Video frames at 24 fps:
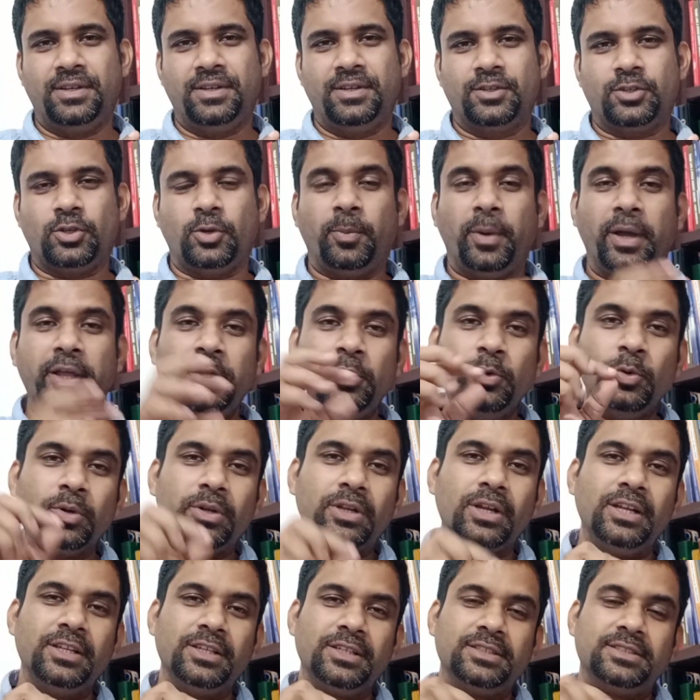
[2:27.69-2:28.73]
So by
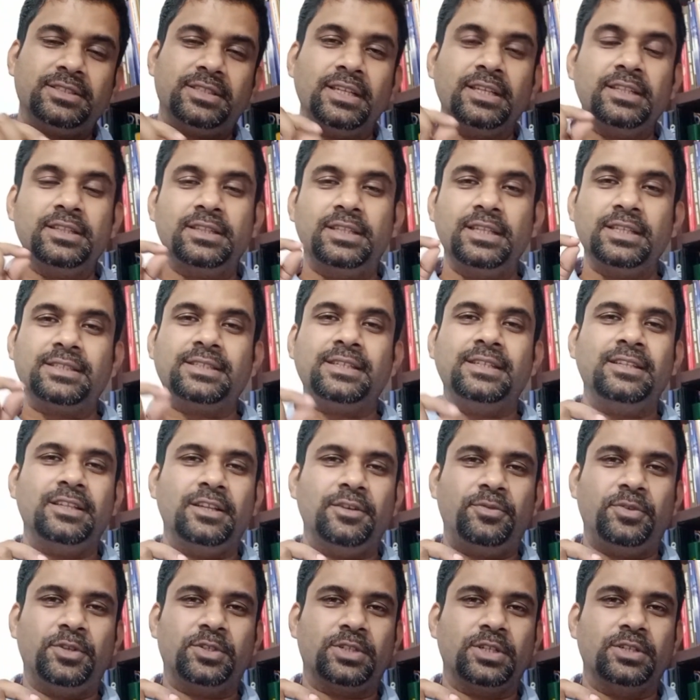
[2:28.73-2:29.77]
utilizing this
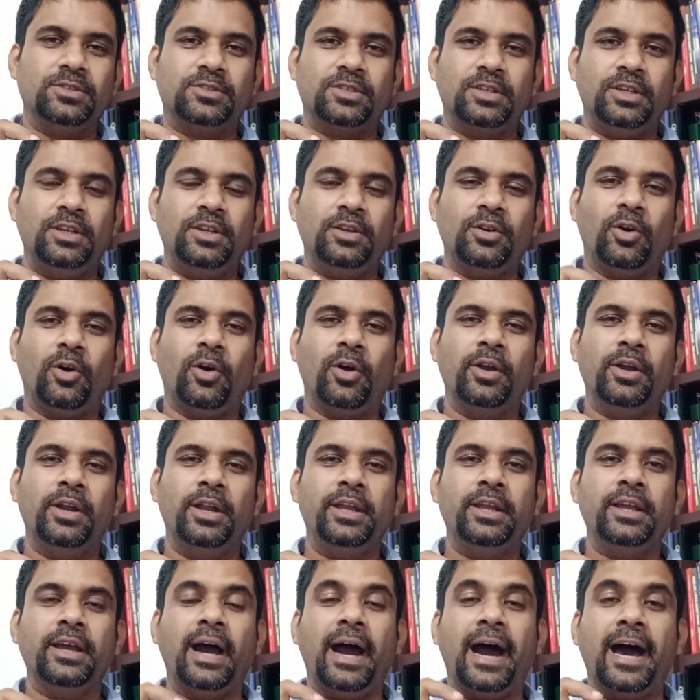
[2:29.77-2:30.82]
inefficiency,
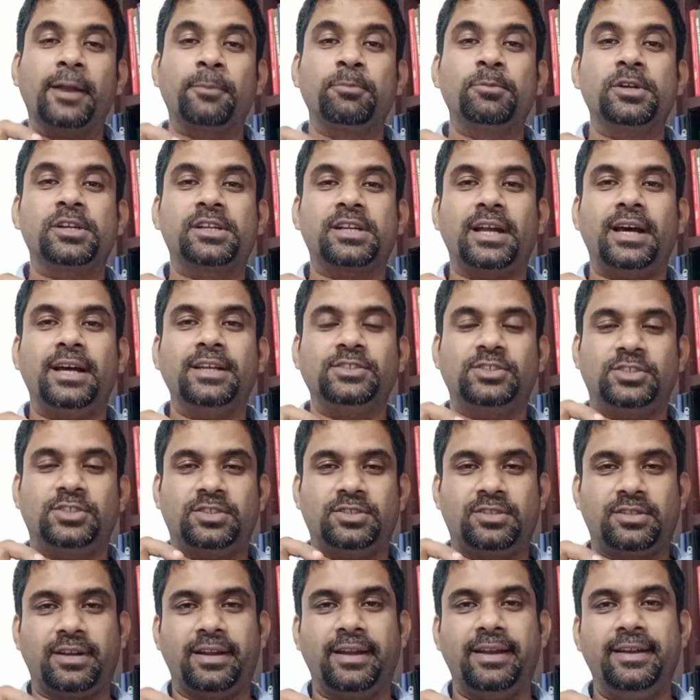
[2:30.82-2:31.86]
only
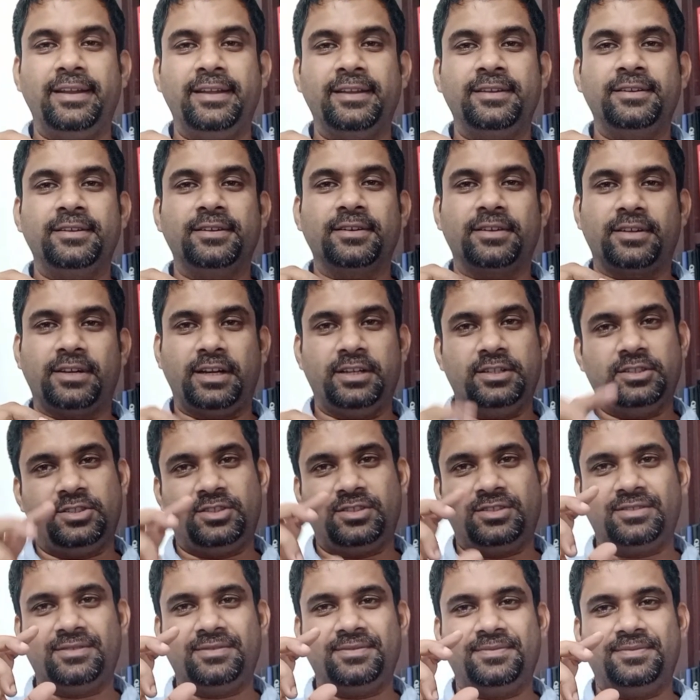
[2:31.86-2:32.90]
arbitrage trading
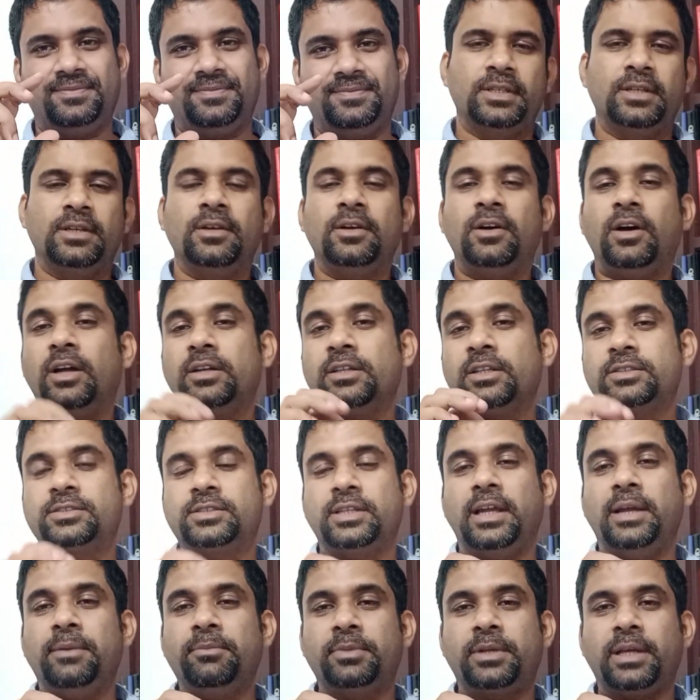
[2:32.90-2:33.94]
runs. On the
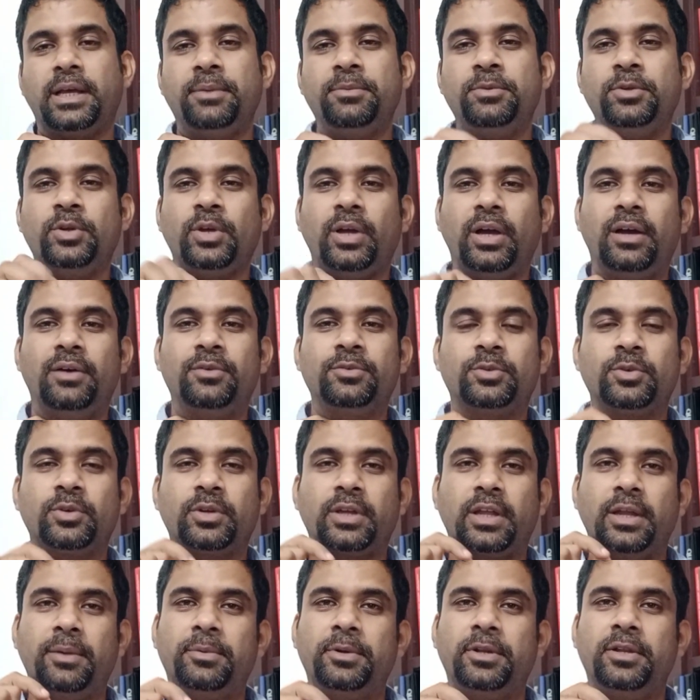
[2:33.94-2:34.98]
same time, you have to
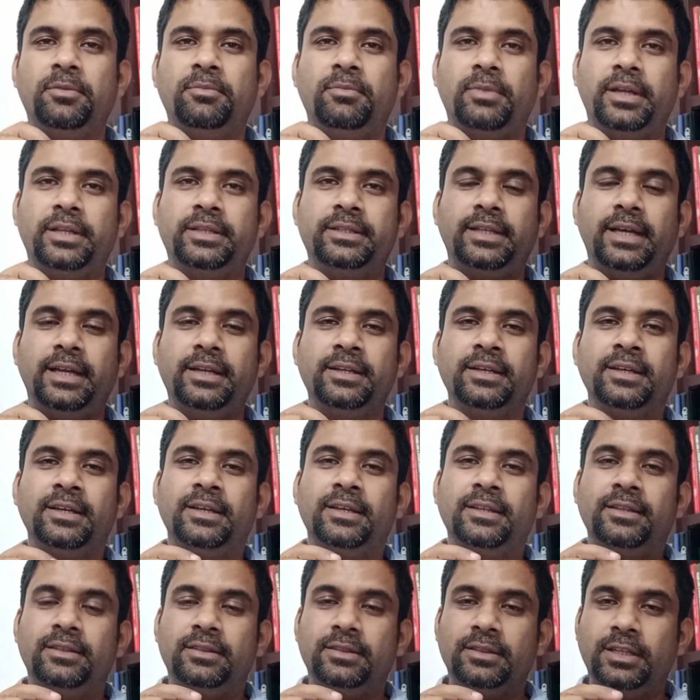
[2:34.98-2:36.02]
keep it in mind that
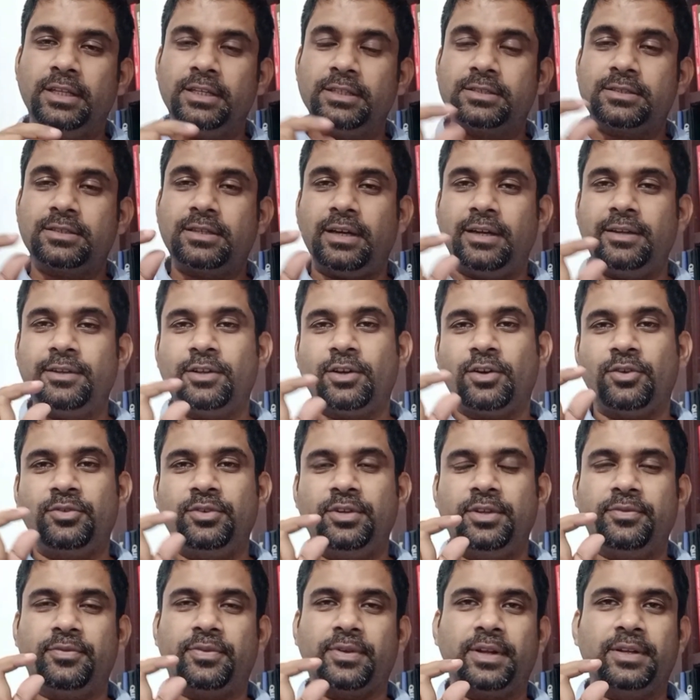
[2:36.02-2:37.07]
these kind of
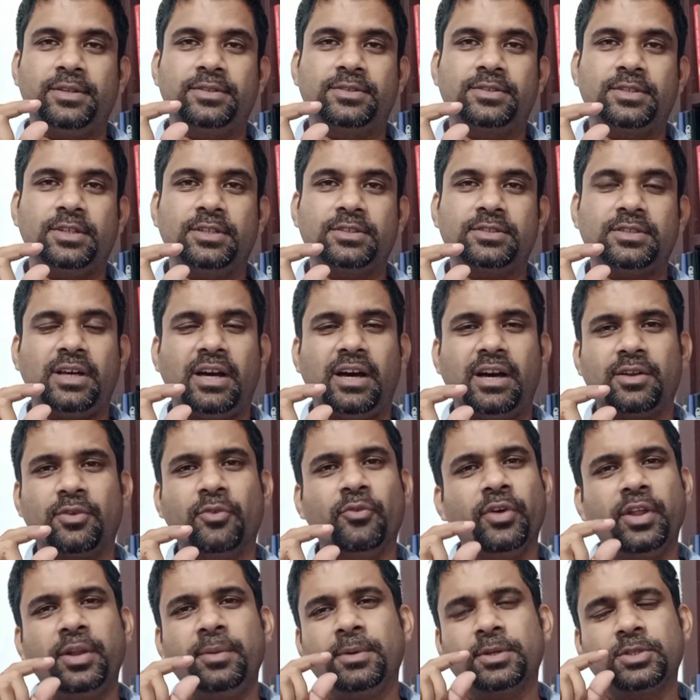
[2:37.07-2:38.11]
differences are
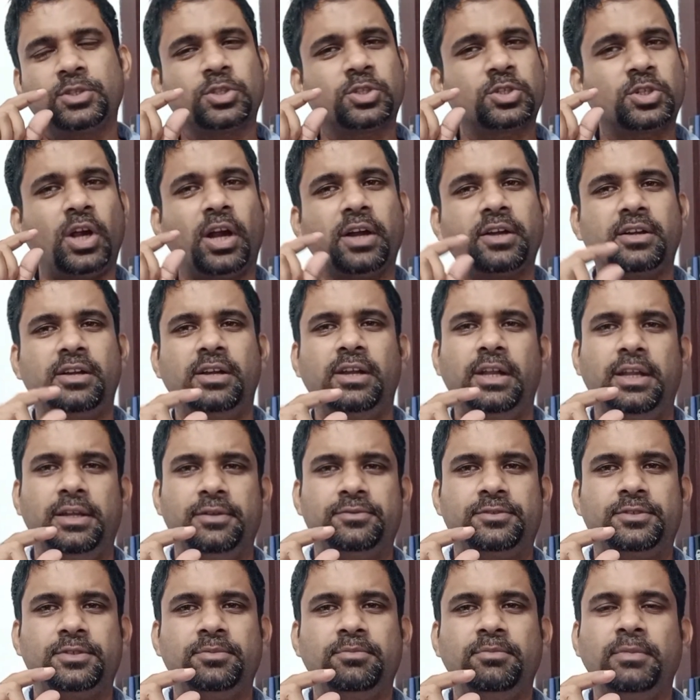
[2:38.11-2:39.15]
very much
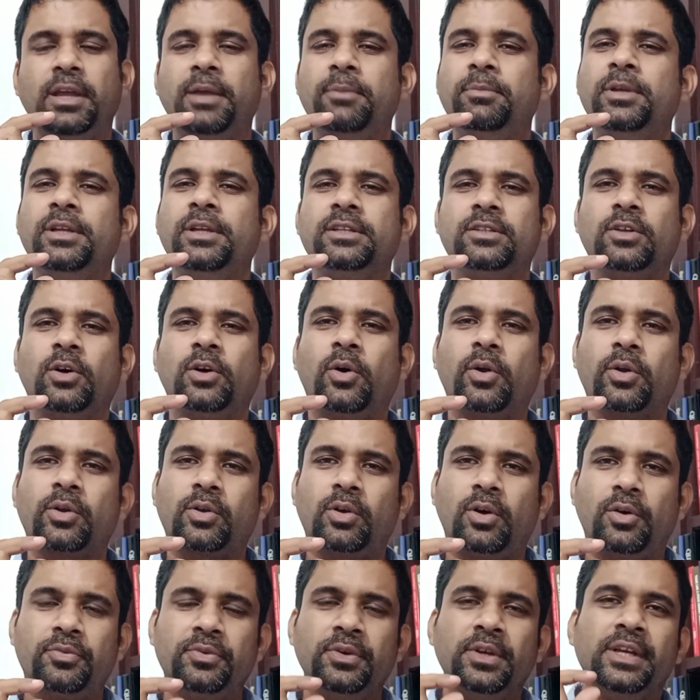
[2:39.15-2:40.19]
short-lived, maybe in the order
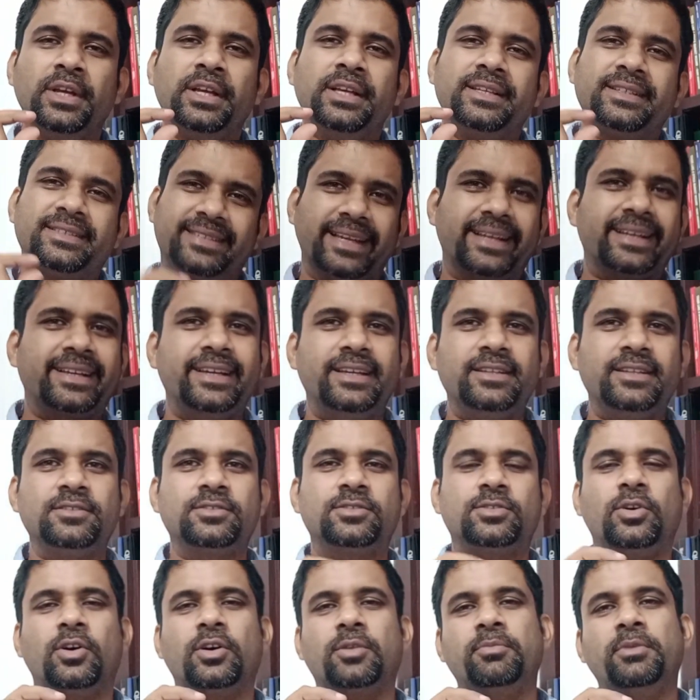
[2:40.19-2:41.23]
of
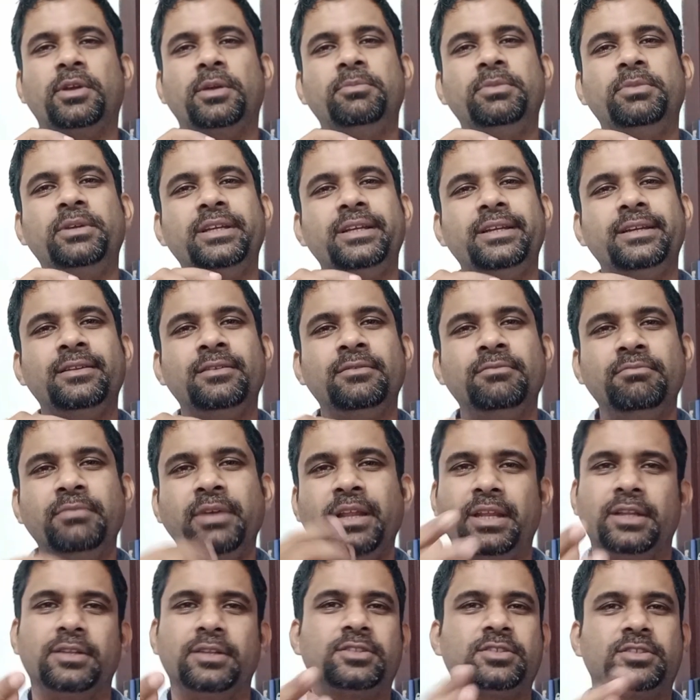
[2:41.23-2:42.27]
seconds or maybe in
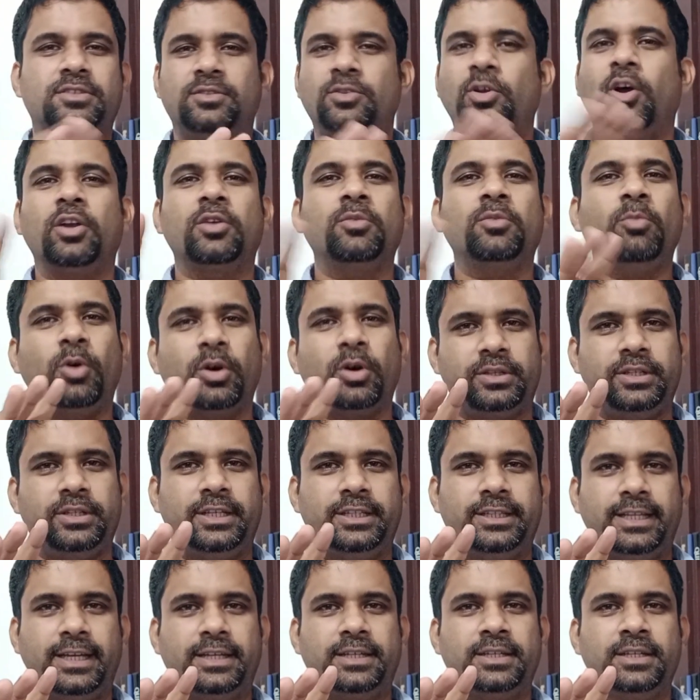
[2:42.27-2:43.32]
minutes, not more
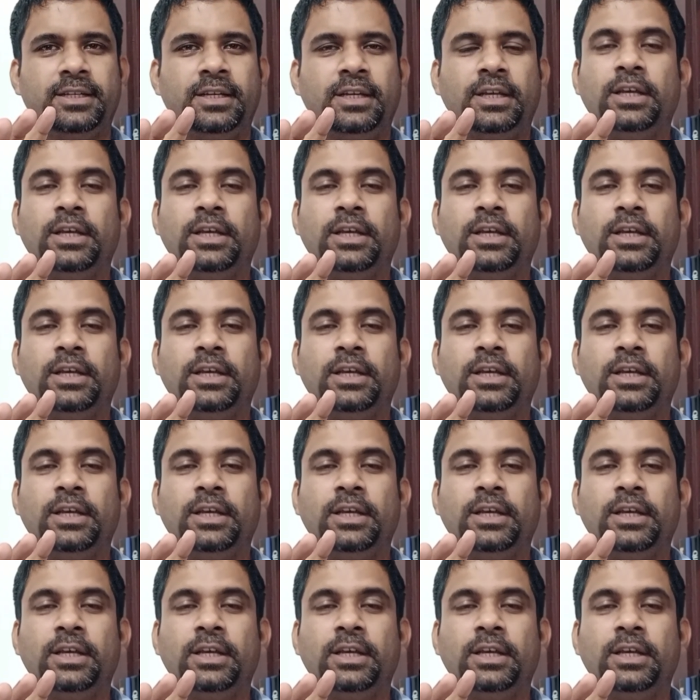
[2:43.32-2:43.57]
than that.